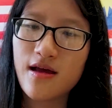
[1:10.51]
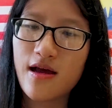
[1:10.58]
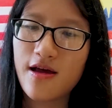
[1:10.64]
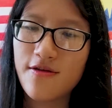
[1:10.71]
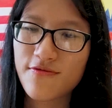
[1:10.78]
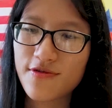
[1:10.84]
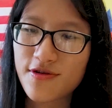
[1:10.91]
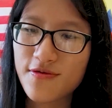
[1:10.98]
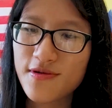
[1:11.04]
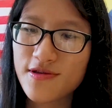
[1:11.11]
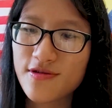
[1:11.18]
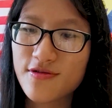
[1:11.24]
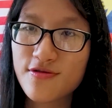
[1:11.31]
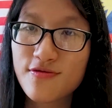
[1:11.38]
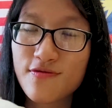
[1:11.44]
I really
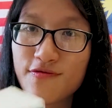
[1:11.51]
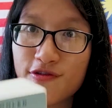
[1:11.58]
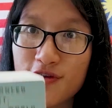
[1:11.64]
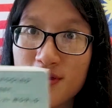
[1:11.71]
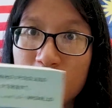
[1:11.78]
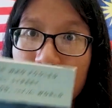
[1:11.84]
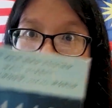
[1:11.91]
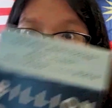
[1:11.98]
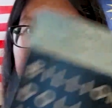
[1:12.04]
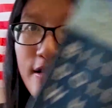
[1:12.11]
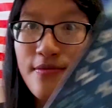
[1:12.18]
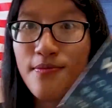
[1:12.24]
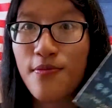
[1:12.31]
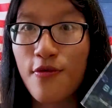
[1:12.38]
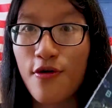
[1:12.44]
wanted to read and
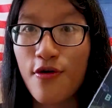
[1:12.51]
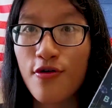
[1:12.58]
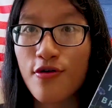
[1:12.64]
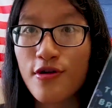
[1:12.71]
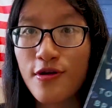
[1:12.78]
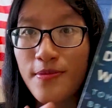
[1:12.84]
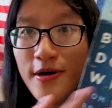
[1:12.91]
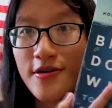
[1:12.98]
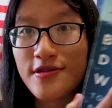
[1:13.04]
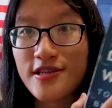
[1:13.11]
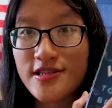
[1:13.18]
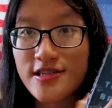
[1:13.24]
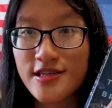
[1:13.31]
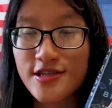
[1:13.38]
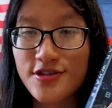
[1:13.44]
learn more about
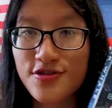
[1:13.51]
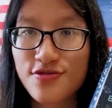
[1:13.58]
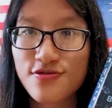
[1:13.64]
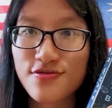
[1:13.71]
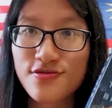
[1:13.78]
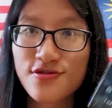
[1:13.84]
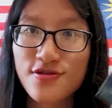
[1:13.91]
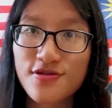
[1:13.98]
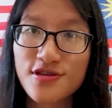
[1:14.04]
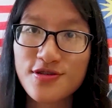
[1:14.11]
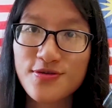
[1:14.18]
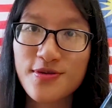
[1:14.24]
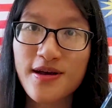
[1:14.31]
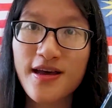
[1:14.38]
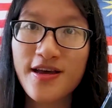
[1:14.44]
this issue, so
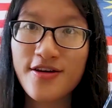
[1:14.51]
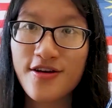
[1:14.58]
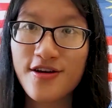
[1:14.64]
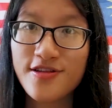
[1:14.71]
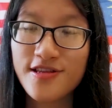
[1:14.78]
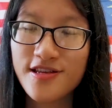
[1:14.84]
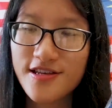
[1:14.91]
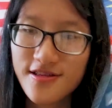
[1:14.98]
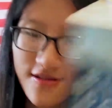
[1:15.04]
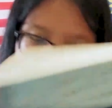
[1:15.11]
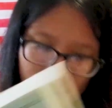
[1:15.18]
that's why I got it.